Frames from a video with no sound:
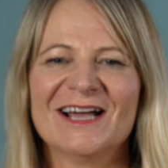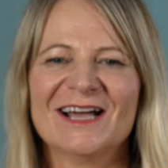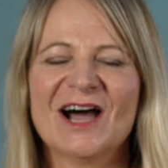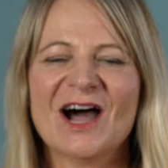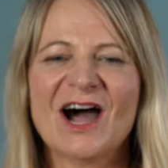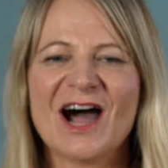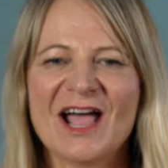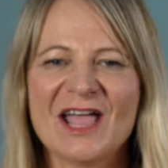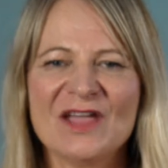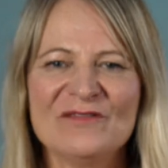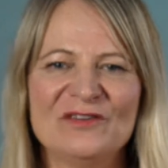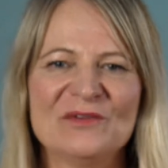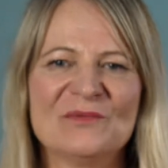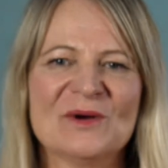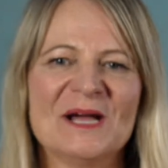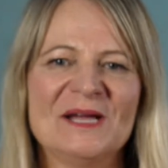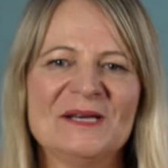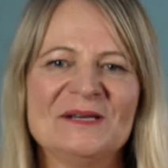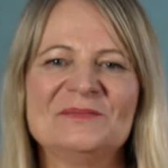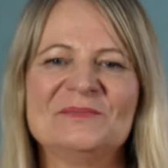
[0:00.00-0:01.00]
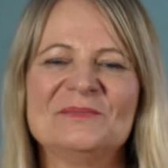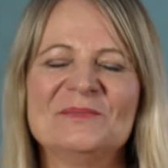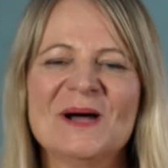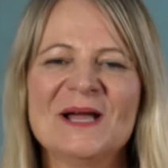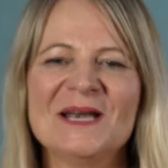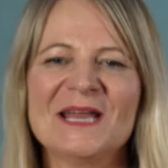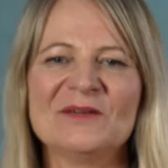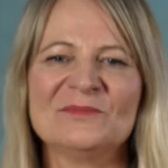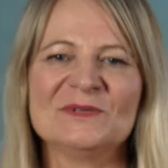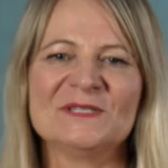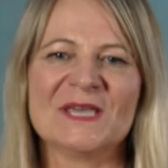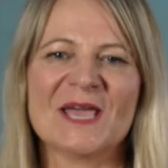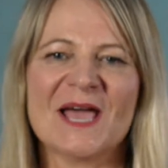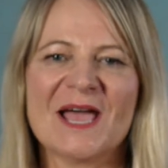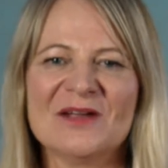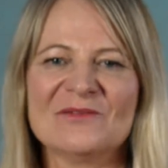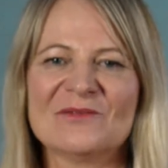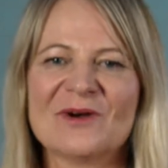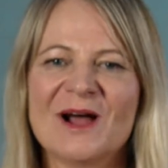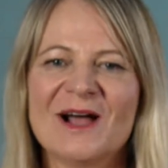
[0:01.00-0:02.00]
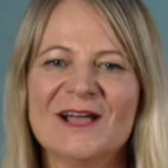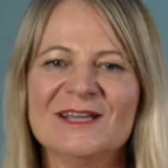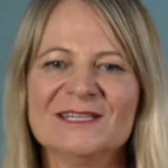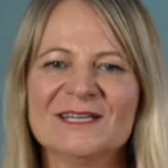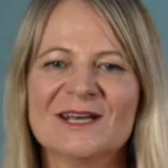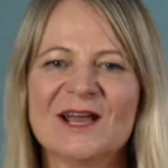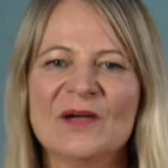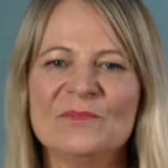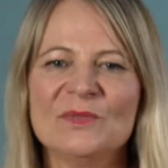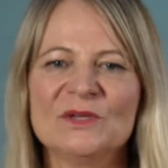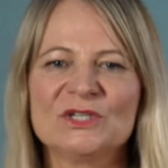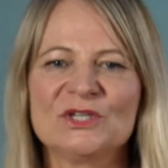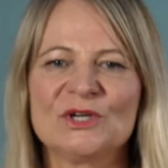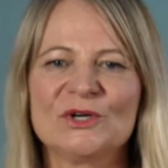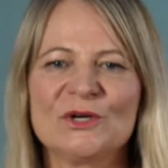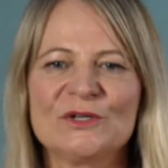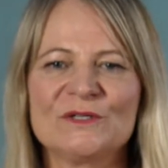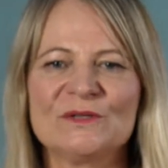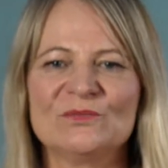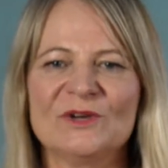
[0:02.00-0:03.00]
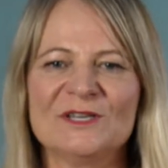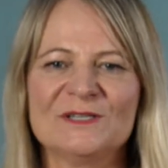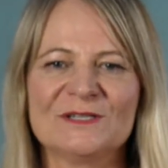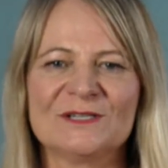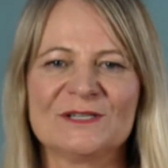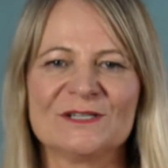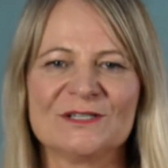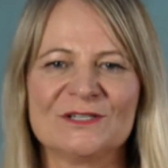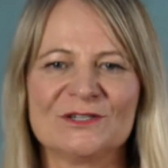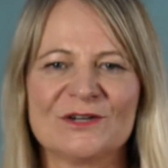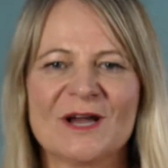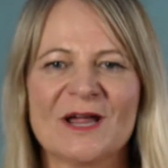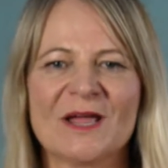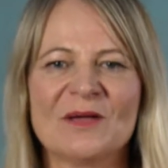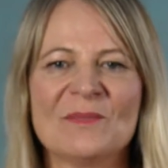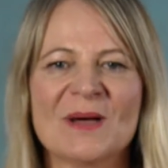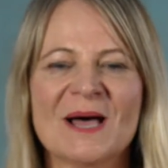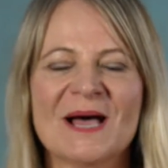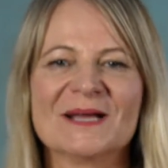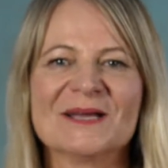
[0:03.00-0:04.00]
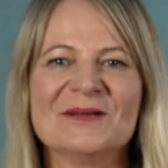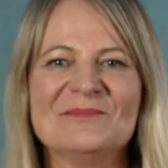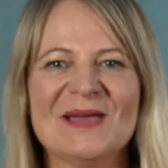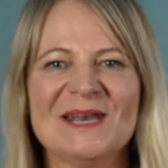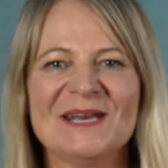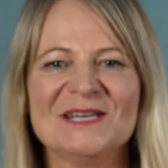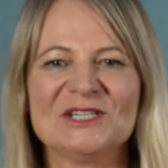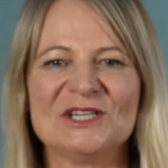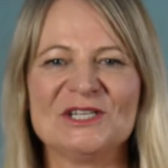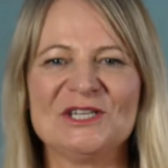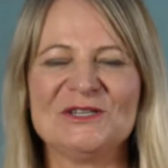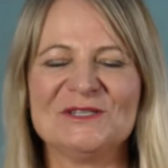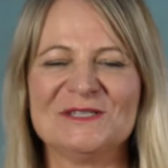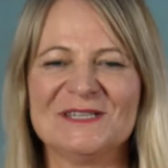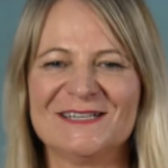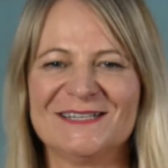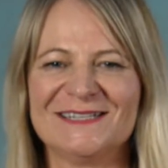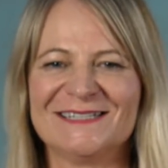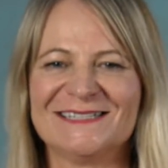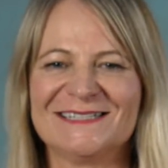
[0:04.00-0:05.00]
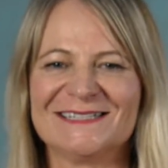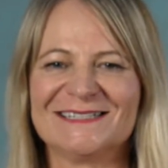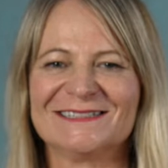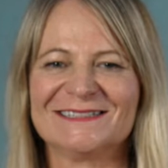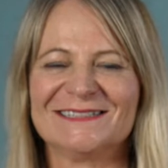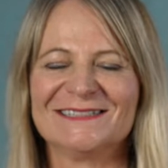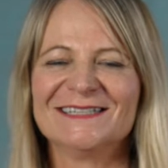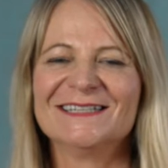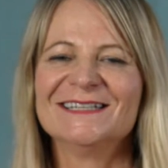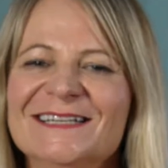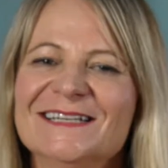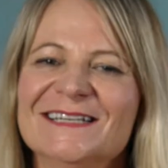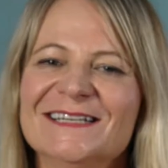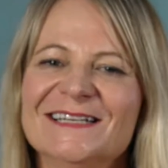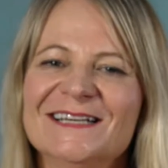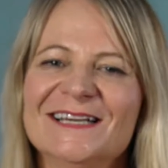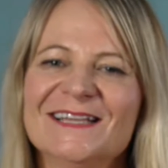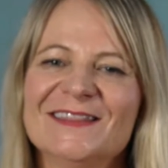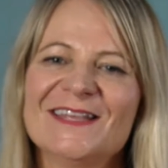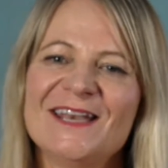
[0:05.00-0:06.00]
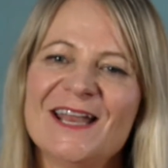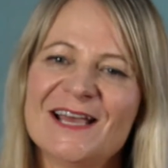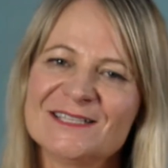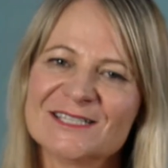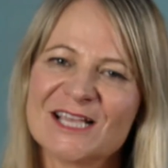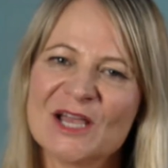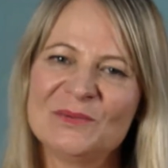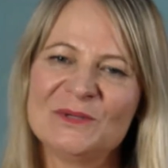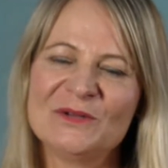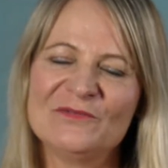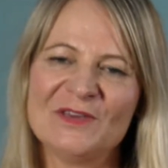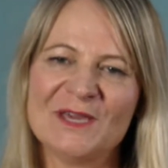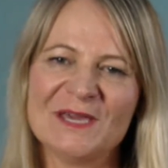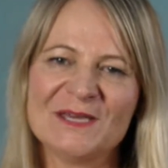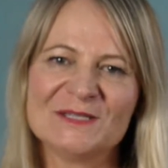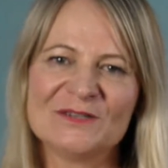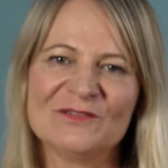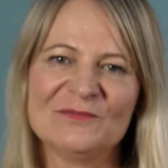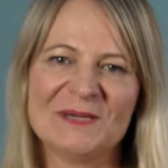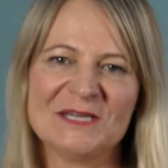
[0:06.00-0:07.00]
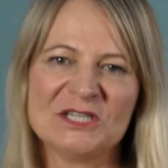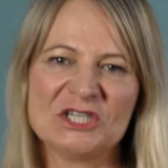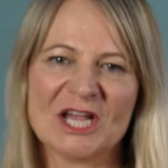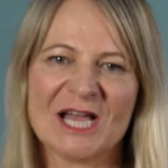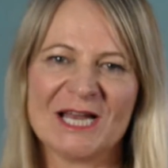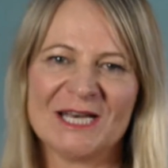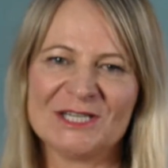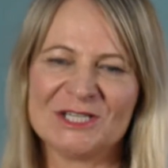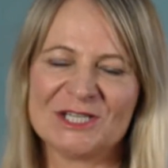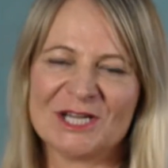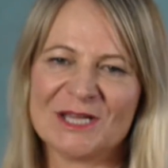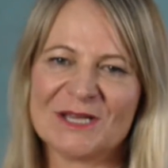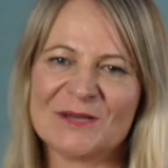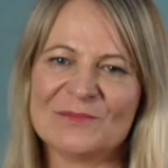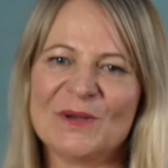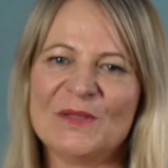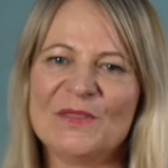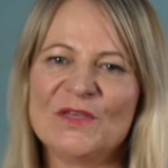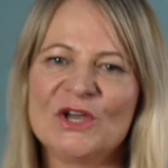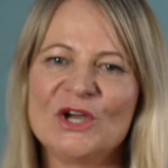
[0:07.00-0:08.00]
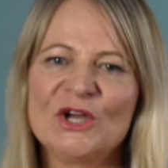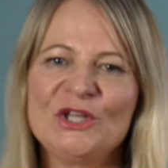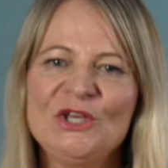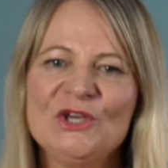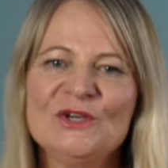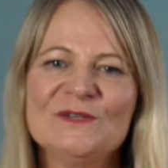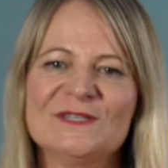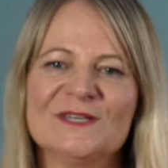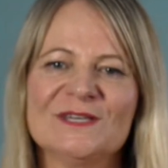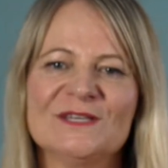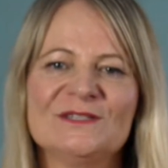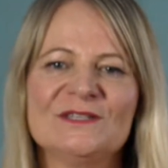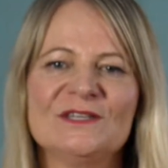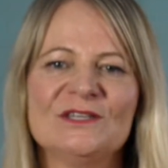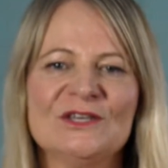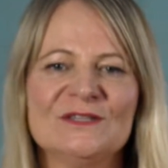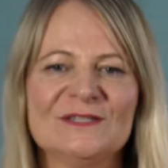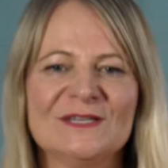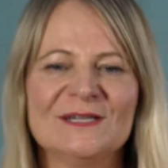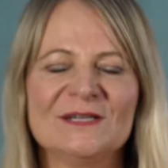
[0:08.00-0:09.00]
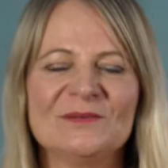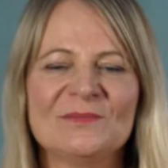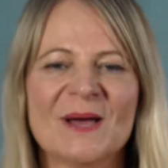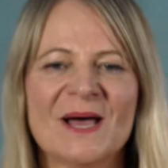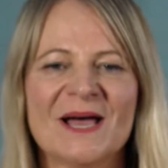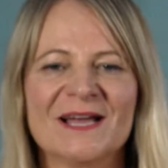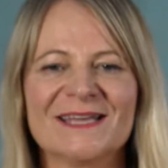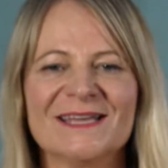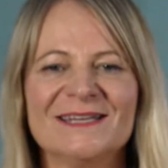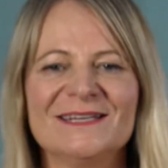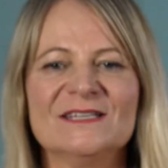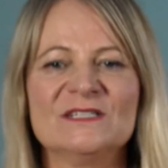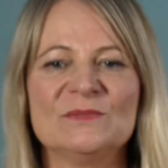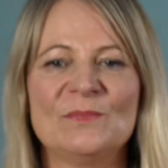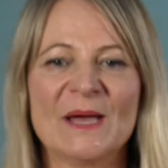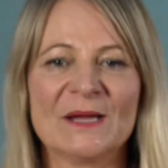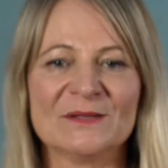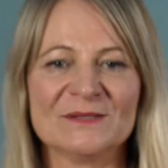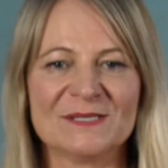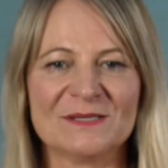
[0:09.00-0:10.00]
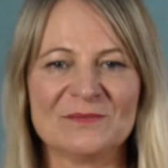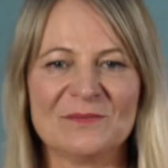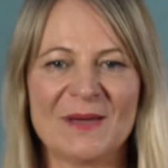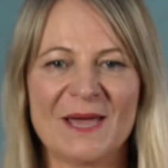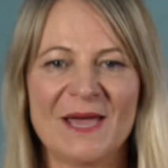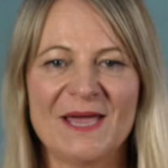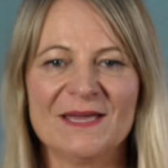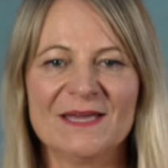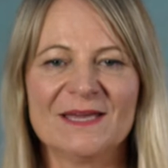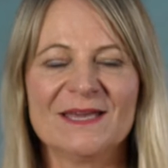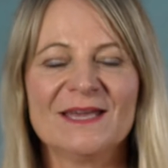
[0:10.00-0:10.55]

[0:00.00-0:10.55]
Hi everyone, my name is Kate Wright and I'm the Tourism Western Australia Market Manager New Zealand. The last couple of years have been challenging, but the good news is the New Zealand market is bouncing back,